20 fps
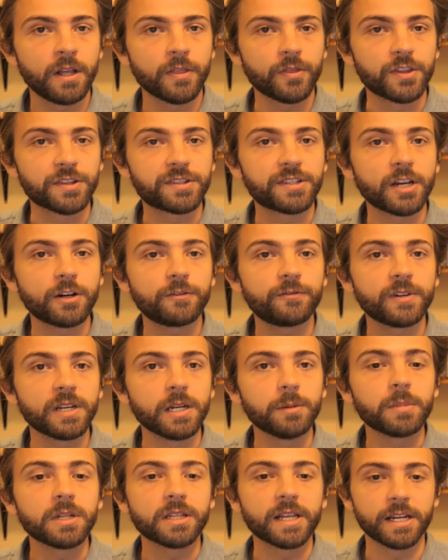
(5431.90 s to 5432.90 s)
The
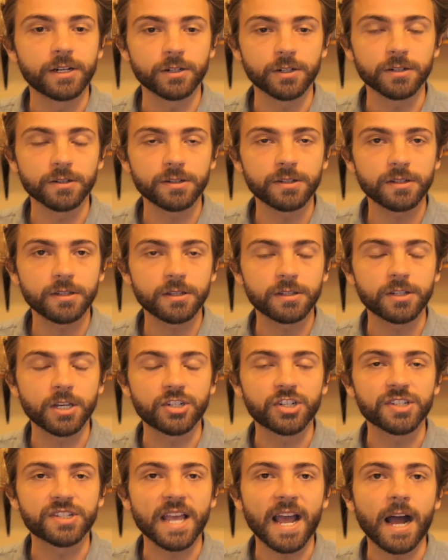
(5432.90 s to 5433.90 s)
self-immolators,
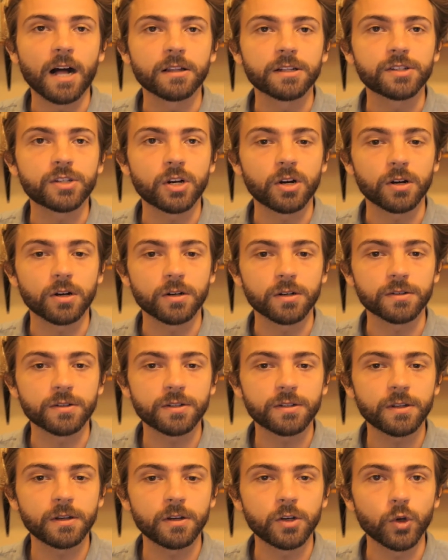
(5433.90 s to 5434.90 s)
such as Alice
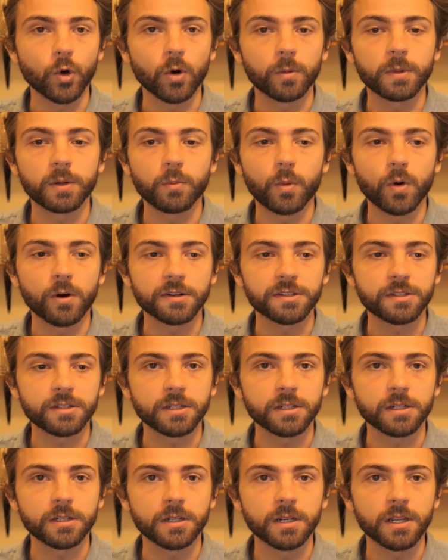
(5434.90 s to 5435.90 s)
Herz, Norman
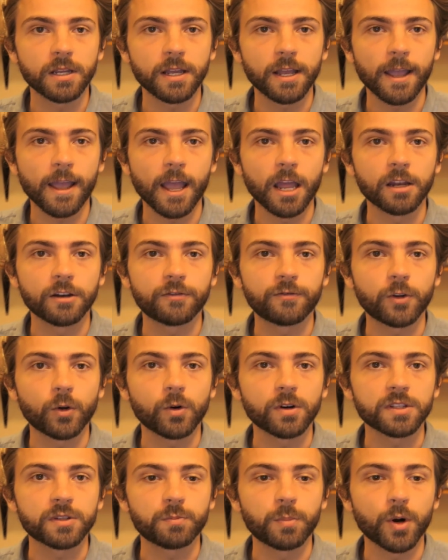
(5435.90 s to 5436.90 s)
Morrison, and
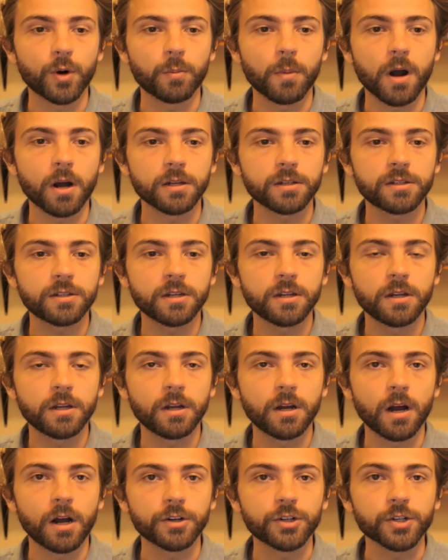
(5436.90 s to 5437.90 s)
Florence Beaumont,
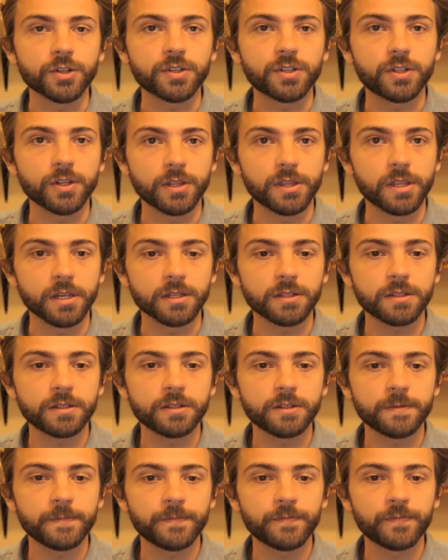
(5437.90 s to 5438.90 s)
understood
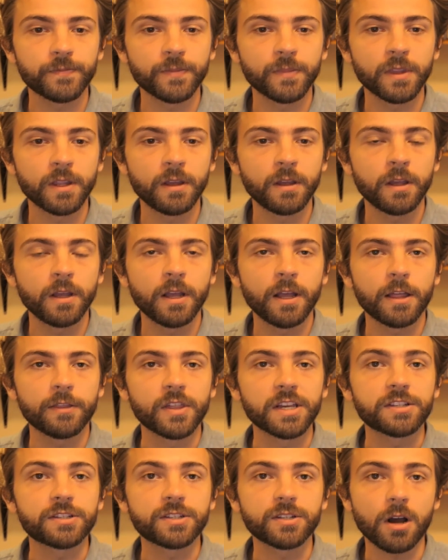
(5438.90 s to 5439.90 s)
this.
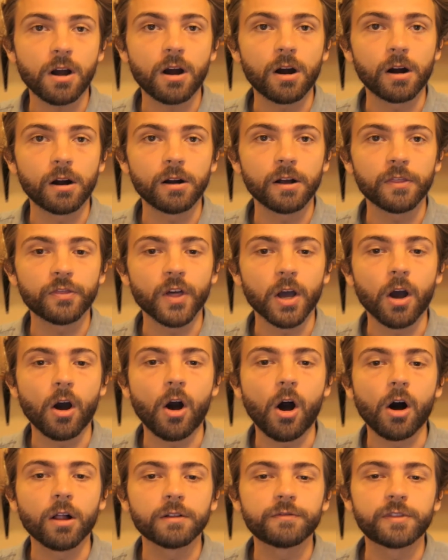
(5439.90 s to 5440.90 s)
They saw that
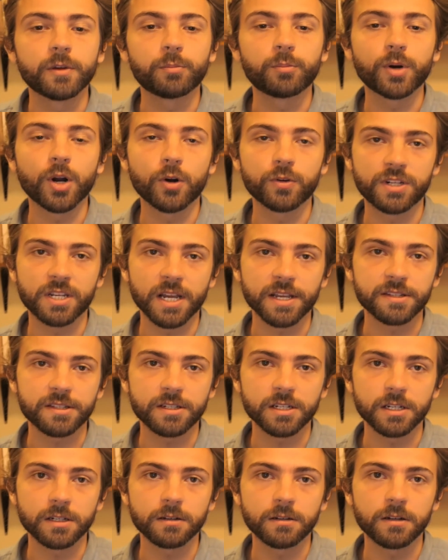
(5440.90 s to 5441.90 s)
all of the
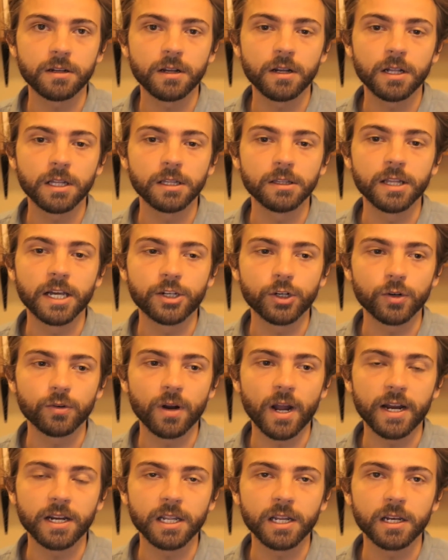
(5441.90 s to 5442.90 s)
protesting, letter
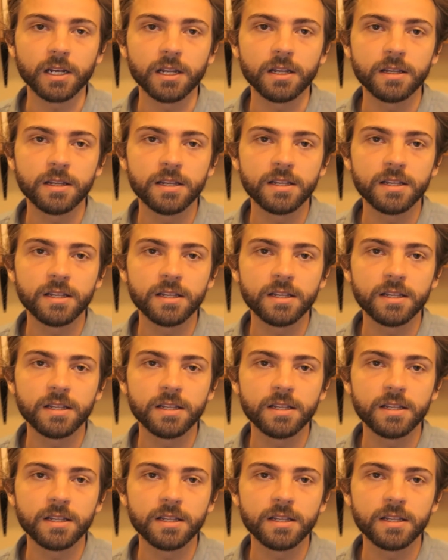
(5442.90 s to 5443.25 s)
writing,